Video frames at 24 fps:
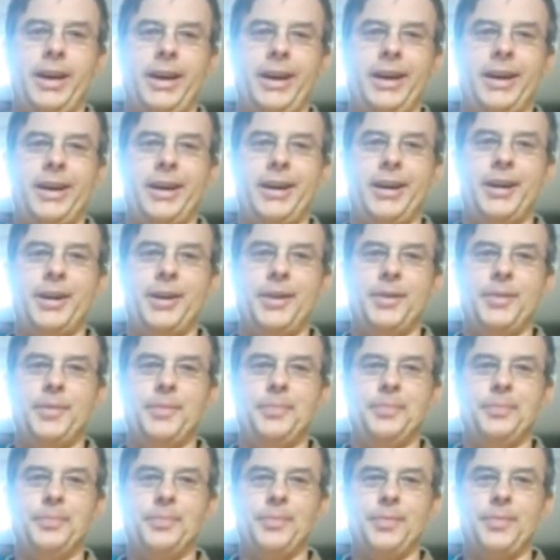
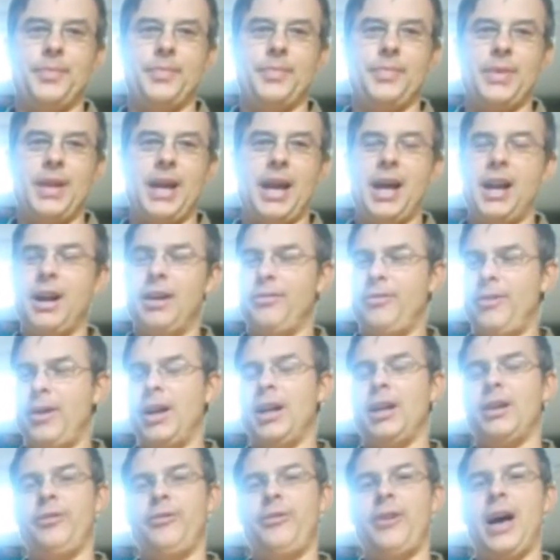And I
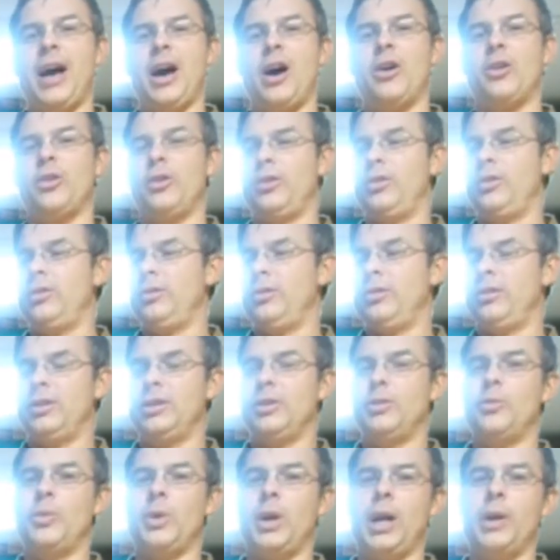finally found
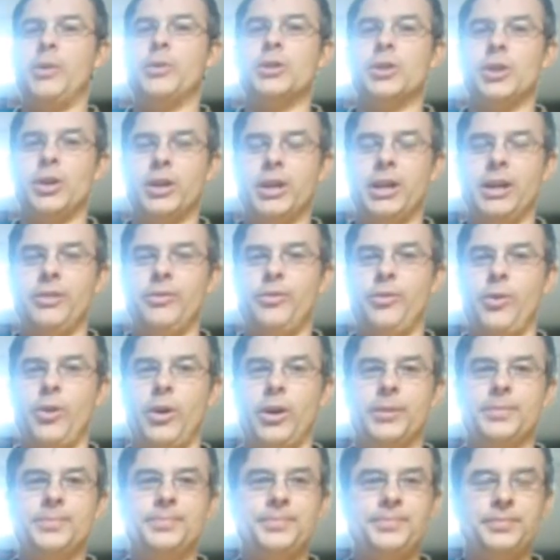what I was looking
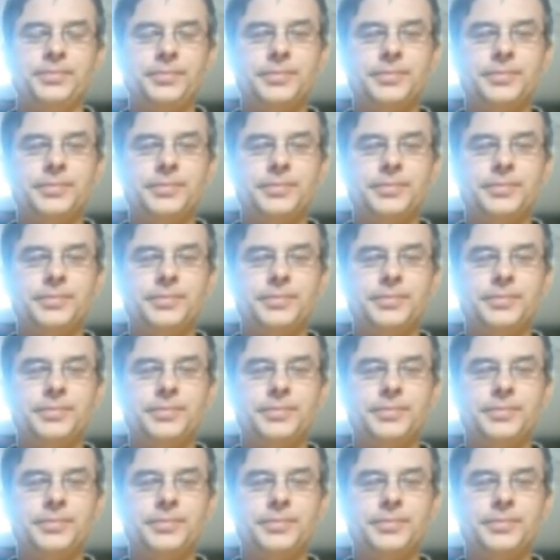for.